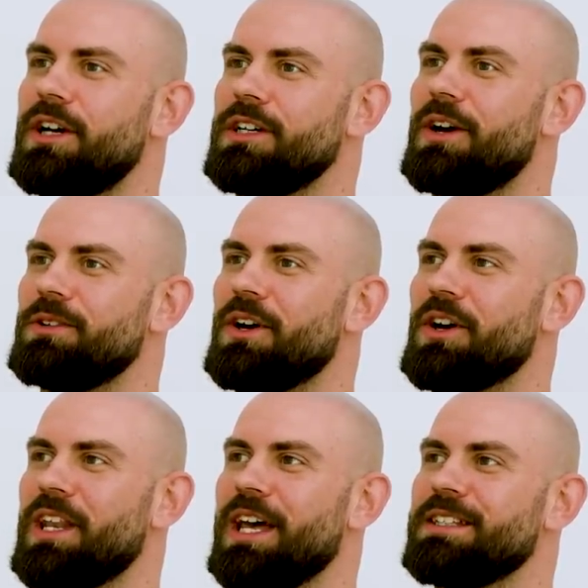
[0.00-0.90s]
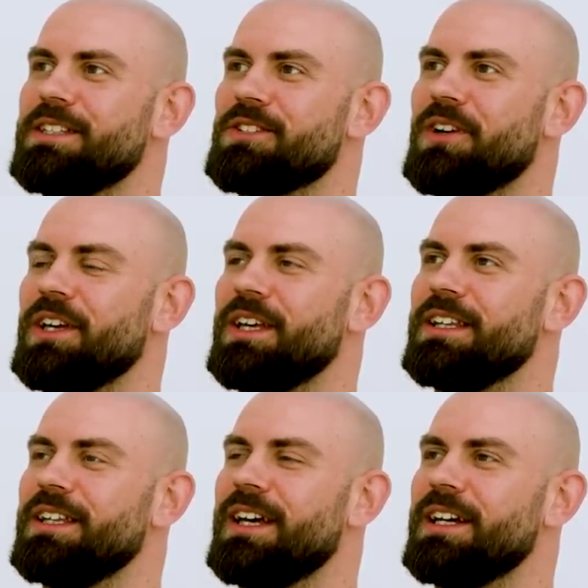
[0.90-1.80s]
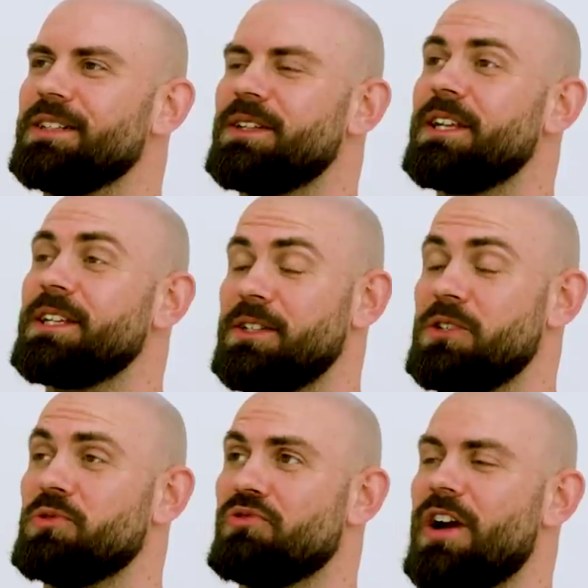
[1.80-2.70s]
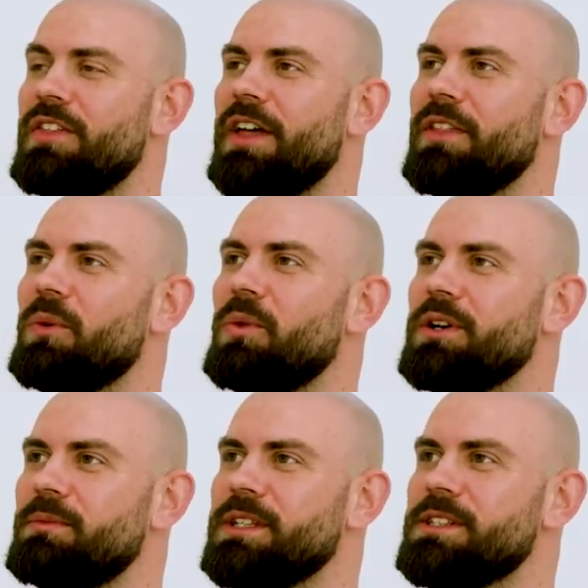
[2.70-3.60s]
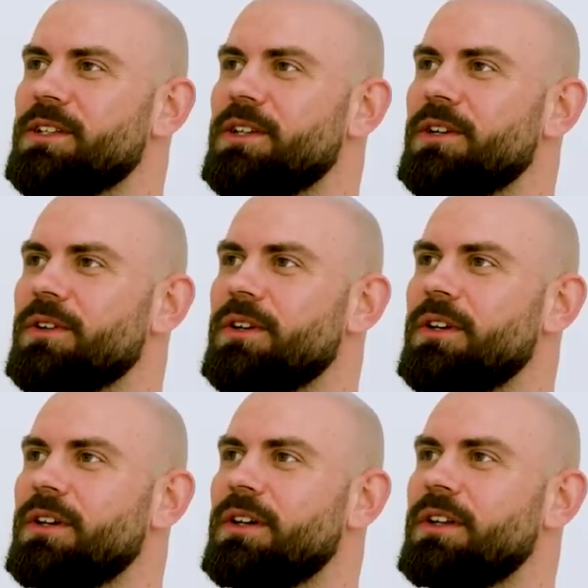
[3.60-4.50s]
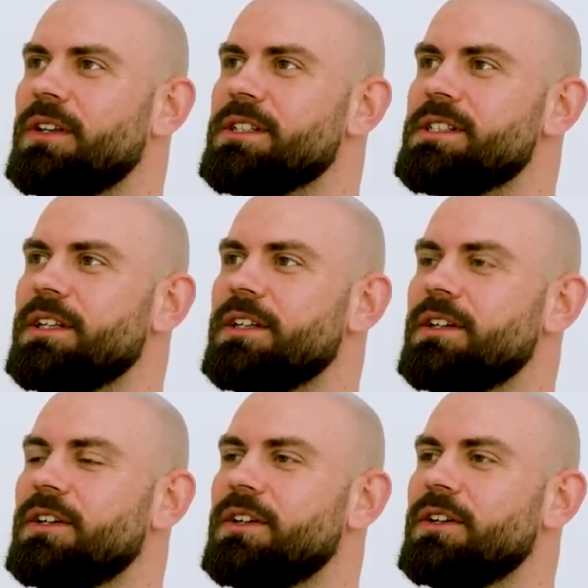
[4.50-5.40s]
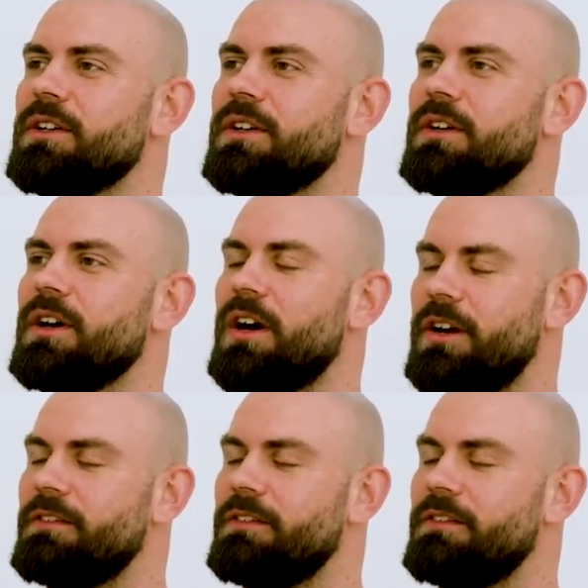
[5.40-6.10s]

I, I'll, I'll connect it straight in. Yeah, you're right there though. What it means to you, that's it. Oh,